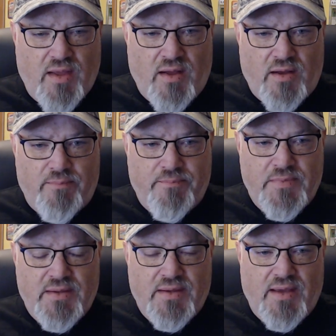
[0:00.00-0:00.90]

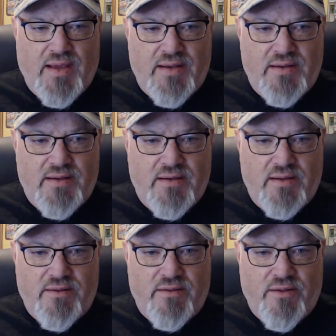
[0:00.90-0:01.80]
And
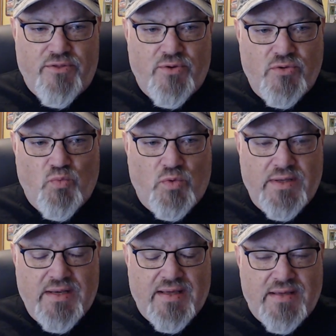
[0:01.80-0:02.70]
then the third
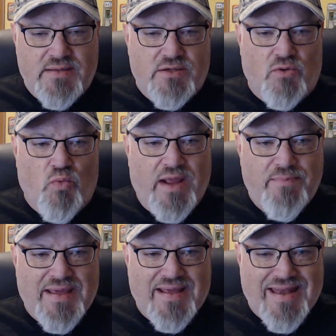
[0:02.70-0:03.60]
one is
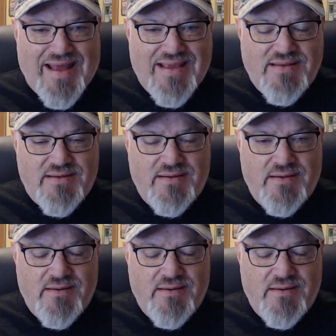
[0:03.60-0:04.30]
Arabian Night.